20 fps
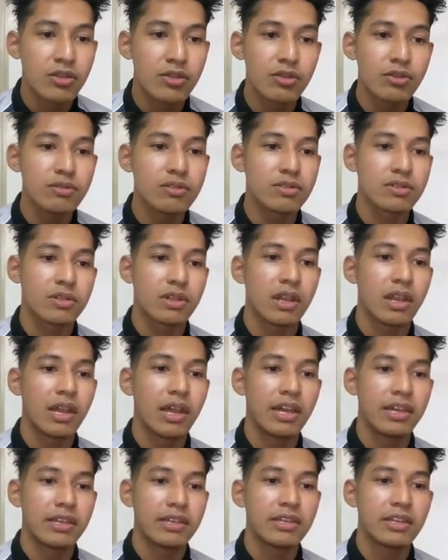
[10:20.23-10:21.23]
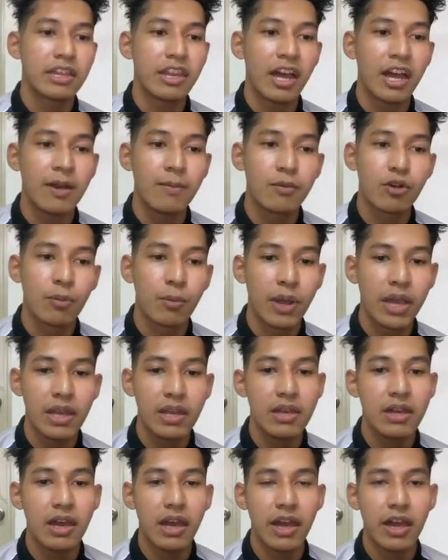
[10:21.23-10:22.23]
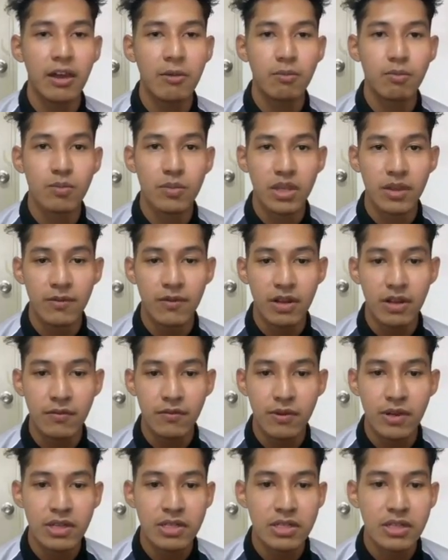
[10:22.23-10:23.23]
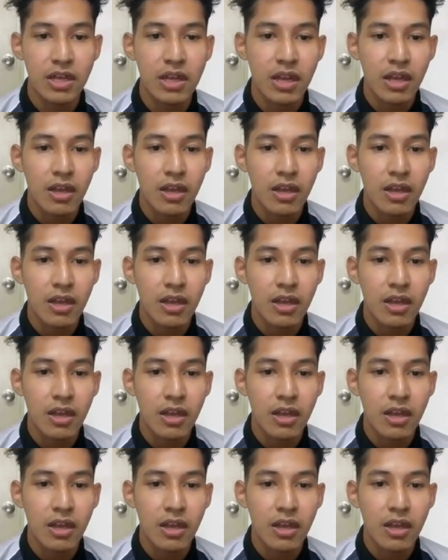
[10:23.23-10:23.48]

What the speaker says: Tools like GitHub Copilot help developers